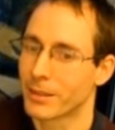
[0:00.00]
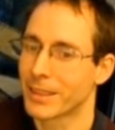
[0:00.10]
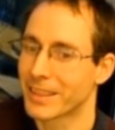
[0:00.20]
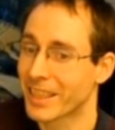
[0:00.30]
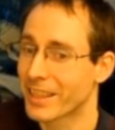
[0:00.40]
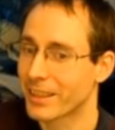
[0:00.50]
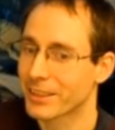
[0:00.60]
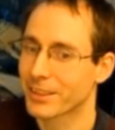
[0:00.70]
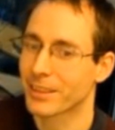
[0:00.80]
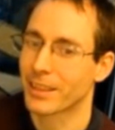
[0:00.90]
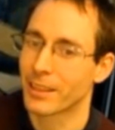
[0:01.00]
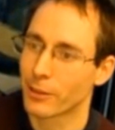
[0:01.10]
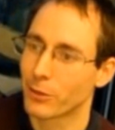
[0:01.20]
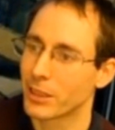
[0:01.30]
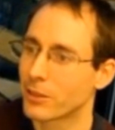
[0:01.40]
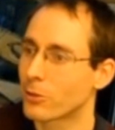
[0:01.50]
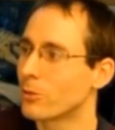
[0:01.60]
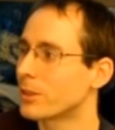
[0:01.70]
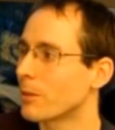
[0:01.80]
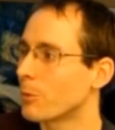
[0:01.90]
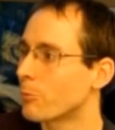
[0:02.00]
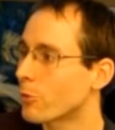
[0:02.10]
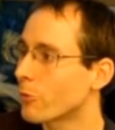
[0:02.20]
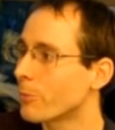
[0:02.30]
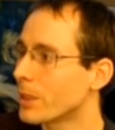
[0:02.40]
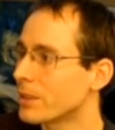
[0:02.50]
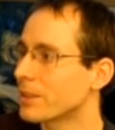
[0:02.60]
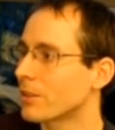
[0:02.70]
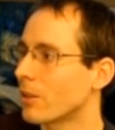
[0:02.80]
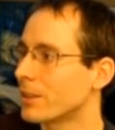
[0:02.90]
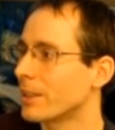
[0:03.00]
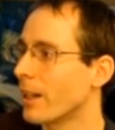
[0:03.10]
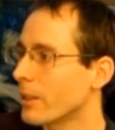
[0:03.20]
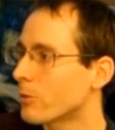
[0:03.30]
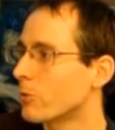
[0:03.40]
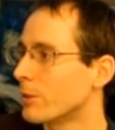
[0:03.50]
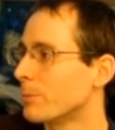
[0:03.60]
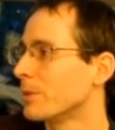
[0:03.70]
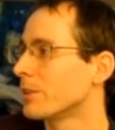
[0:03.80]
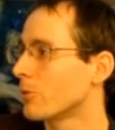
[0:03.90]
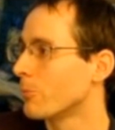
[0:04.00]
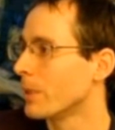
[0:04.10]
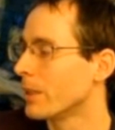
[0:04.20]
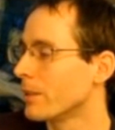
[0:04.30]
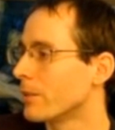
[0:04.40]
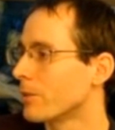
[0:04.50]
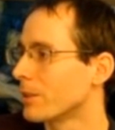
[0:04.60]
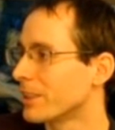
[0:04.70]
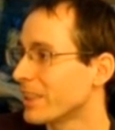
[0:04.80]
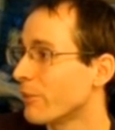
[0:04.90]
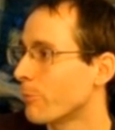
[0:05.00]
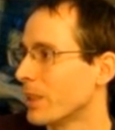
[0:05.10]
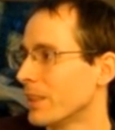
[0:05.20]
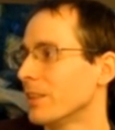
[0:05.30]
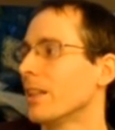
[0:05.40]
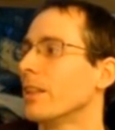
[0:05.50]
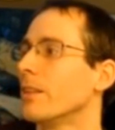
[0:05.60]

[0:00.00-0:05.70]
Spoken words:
tell us here we need to do some improvements on the algorithms to make it safe by design.